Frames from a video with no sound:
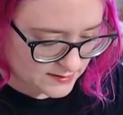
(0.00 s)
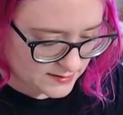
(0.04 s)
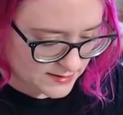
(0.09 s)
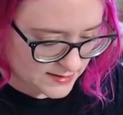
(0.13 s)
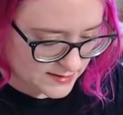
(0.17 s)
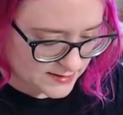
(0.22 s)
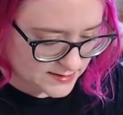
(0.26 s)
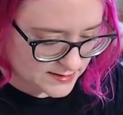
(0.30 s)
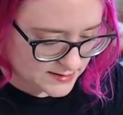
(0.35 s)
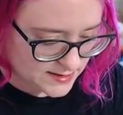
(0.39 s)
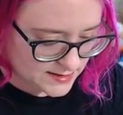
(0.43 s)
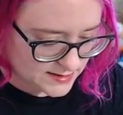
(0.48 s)

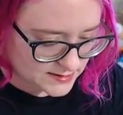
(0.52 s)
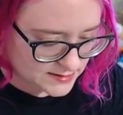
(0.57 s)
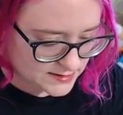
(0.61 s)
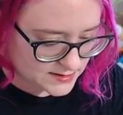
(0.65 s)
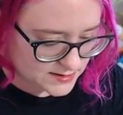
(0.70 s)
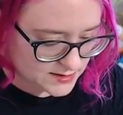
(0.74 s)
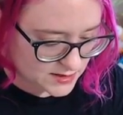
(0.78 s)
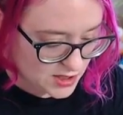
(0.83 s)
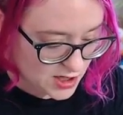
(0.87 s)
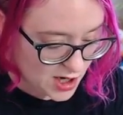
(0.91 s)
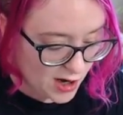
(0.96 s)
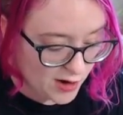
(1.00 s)
It
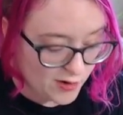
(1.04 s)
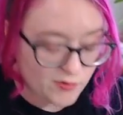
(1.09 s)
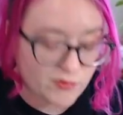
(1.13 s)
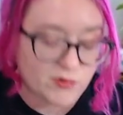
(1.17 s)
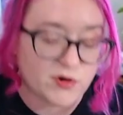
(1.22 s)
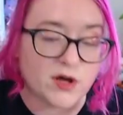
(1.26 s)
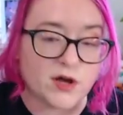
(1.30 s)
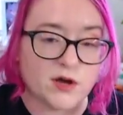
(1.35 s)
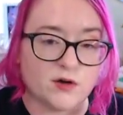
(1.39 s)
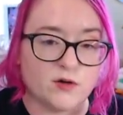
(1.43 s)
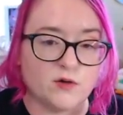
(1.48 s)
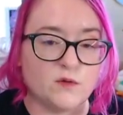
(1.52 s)
says
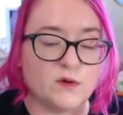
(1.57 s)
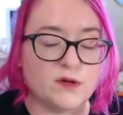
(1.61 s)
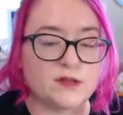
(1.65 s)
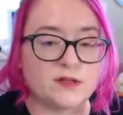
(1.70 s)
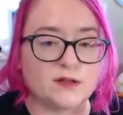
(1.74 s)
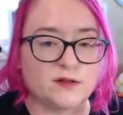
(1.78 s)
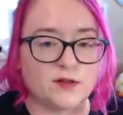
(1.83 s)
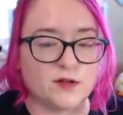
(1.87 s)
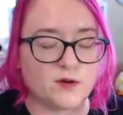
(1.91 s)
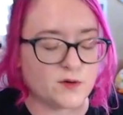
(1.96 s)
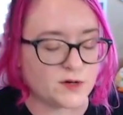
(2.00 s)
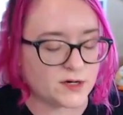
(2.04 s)
Tono with a
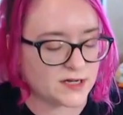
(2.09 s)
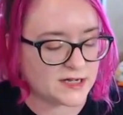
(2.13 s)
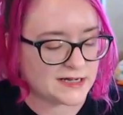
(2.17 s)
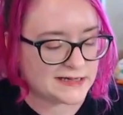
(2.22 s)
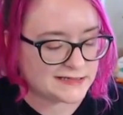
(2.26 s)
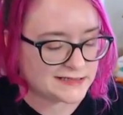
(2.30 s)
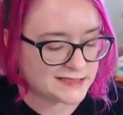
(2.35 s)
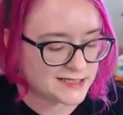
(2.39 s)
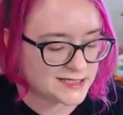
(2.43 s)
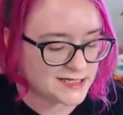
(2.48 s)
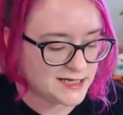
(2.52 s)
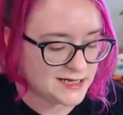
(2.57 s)

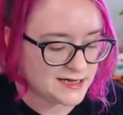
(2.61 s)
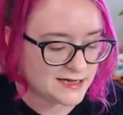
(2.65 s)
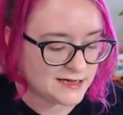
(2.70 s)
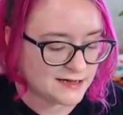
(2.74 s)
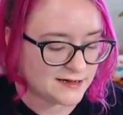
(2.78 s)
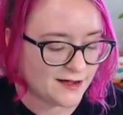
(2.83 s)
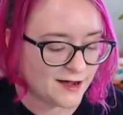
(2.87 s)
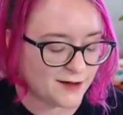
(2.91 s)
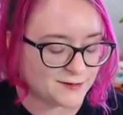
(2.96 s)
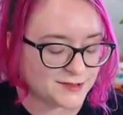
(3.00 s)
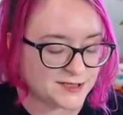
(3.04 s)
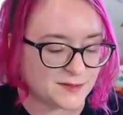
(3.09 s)
lowercase t.
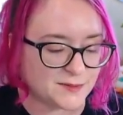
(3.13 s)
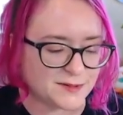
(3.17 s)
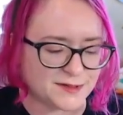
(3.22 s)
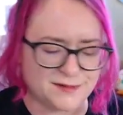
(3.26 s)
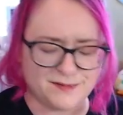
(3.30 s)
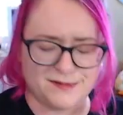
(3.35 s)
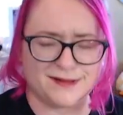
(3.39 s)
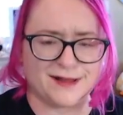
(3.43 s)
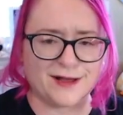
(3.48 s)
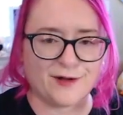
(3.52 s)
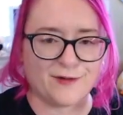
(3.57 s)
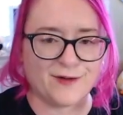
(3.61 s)
I was about to
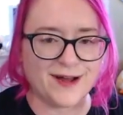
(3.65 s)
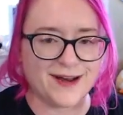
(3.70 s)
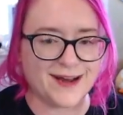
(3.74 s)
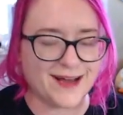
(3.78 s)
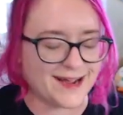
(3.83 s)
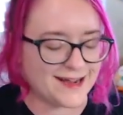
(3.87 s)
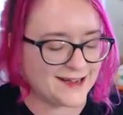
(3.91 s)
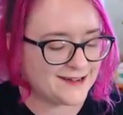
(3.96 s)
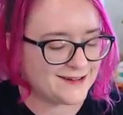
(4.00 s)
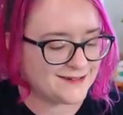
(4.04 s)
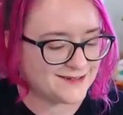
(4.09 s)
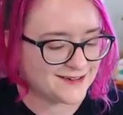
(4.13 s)
be like, what?
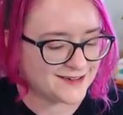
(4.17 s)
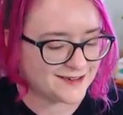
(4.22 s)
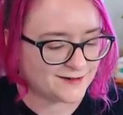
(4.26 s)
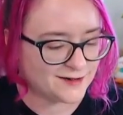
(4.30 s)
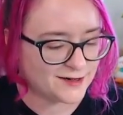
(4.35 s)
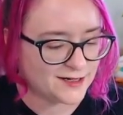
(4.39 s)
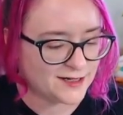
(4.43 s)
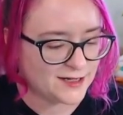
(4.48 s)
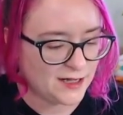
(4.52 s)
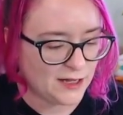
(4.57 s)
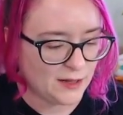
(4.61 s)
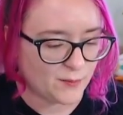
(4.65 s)
Iono.
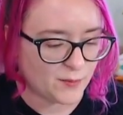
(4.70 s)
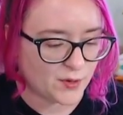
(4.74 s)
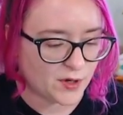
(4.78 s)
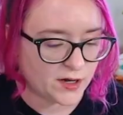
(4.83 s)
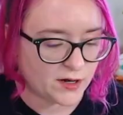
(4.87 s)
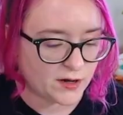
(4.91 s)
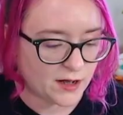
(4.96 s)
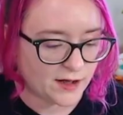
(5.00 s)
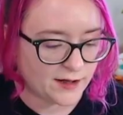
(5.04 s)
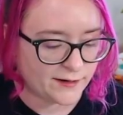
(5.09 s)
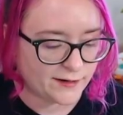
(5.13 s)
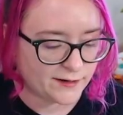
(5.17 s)

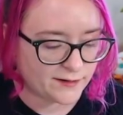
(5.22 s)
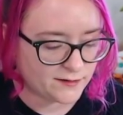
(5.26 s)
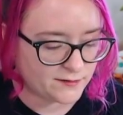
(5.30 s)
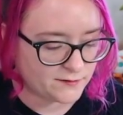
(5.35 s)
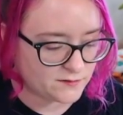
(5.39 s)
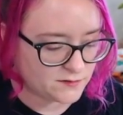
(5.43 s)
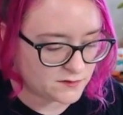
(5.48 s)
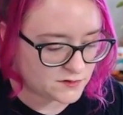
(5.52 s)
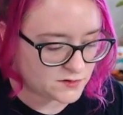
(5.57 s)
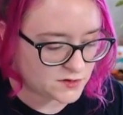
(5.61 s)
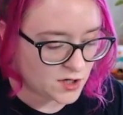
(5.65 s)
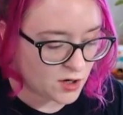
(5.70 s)
But
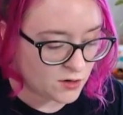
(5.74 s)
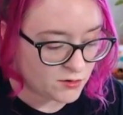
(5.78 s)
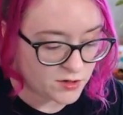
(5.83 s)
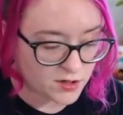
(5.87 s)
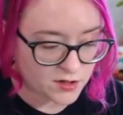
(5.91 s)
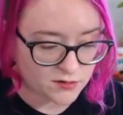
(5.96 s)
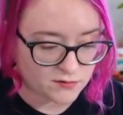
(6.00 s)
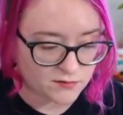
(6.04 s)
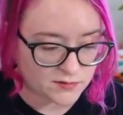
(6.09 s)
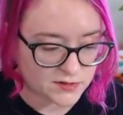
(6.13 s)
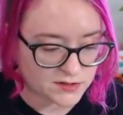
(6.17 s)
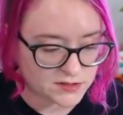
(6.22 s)

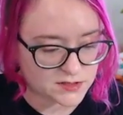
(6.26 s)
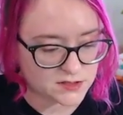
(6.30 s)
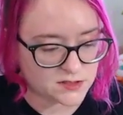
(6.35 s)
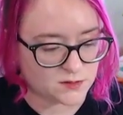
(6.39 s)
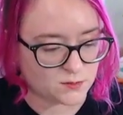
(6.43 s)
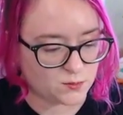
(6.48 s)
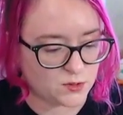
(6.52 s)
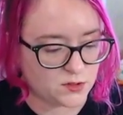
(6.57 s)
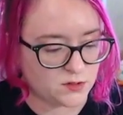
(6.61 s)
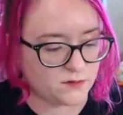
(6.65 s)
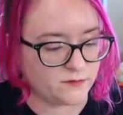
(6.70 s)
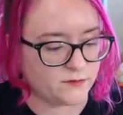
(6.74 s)
Tono, this is a
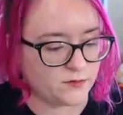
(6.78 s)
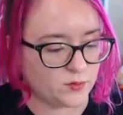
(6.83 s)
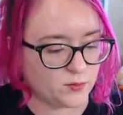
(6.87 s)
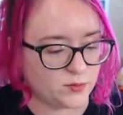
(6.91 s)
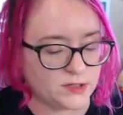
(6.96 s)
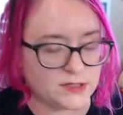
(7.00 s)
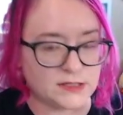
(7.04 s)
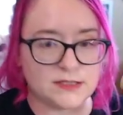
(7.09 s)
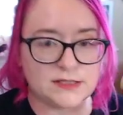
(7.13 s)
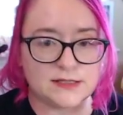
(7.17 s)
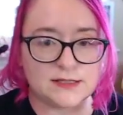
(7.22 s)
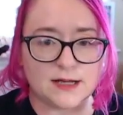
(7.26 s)
beautiful
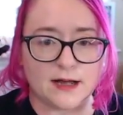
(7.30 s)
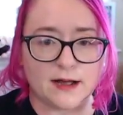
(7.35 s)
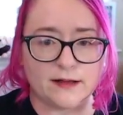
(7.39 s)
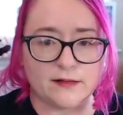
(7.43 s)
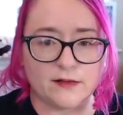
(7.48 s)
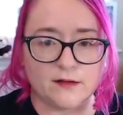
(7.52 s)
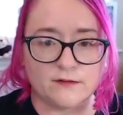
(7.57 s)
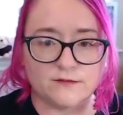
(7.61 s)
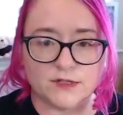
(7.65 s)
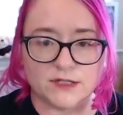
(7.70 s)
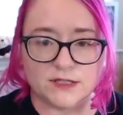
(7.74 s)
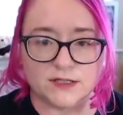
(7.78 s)
piece. I
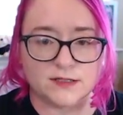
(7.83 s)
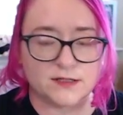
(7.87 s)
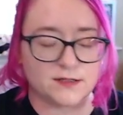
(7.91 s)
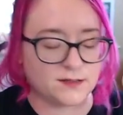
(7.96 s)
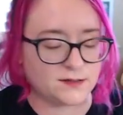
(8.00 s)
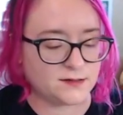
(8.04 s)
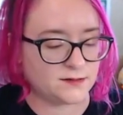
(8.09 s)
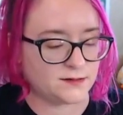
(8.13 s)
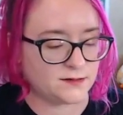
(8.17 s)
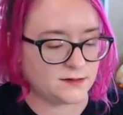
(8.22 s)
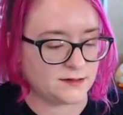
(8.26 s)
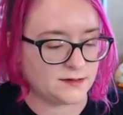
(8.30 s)
love it.
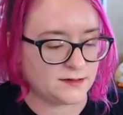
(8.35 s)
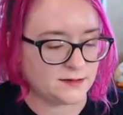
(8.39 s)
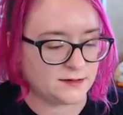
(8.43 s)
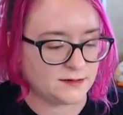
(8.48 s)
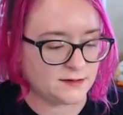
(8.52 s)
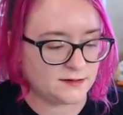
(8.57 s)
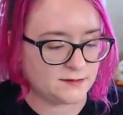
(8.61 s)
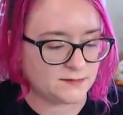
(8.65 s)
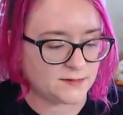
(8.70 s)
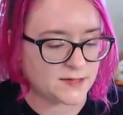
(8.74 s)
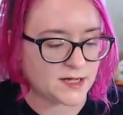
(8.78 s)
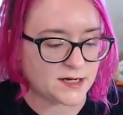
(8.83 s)

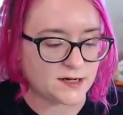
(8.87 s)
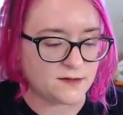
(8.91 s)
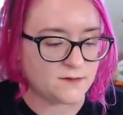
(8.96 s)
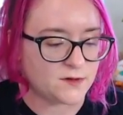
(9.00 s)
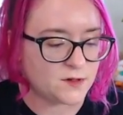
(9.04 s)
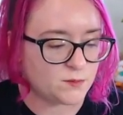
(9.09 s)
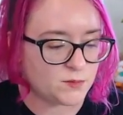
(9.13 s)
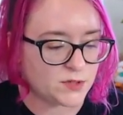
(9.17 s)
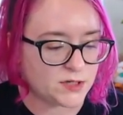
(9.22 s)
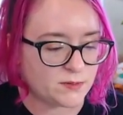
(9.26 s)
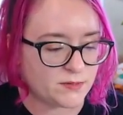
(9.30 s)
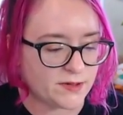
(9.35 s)
Not even a
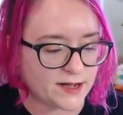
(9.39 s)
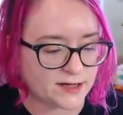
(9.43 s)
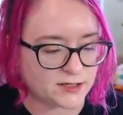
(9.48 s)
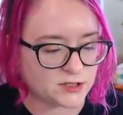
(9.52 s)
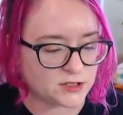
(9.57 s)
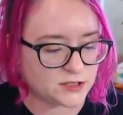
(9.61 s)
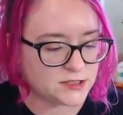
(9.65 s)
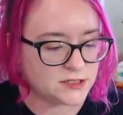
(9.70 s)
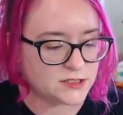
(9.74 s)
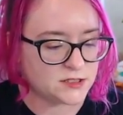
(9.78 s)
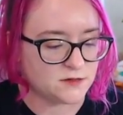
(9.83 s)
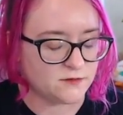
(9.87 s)
big
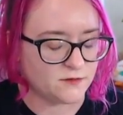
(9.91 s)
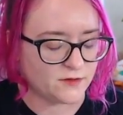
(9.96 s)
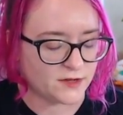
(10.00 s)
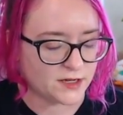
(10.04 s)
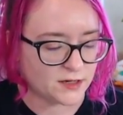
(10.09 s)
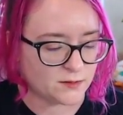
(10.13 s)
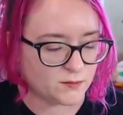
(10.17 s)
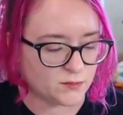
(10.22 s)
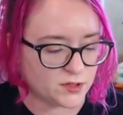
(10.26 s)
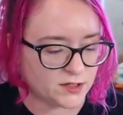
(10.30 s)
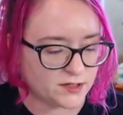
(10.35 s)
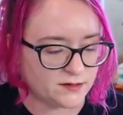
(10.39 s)
Pachirisu
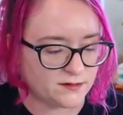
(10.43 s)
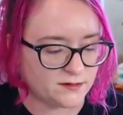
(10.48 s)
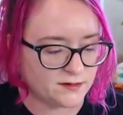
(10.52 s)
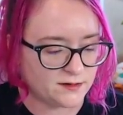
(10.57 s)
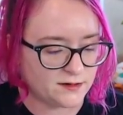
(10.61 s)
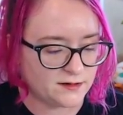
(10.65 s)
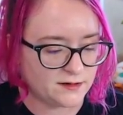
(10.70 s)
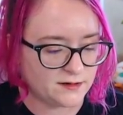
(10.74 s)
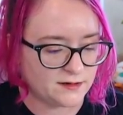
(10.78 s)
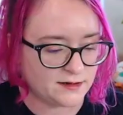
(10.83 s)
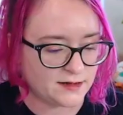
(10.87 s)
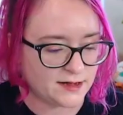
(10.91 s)
fan, but
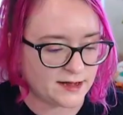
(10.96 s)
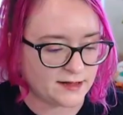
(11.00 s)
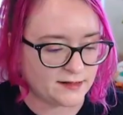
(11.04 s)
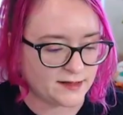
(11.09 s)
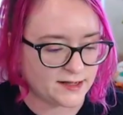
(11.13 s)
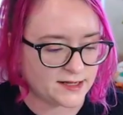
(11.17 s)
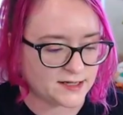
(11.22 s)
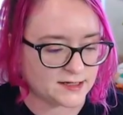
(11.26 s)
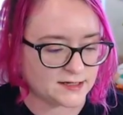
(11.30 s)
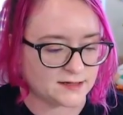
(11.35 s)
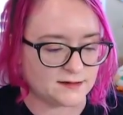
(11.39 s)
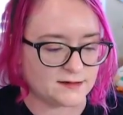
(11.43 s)
I
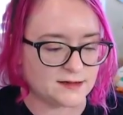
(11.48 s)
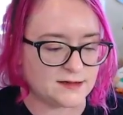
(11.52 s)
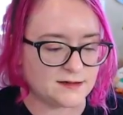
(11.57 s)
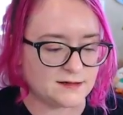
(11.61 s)
like it.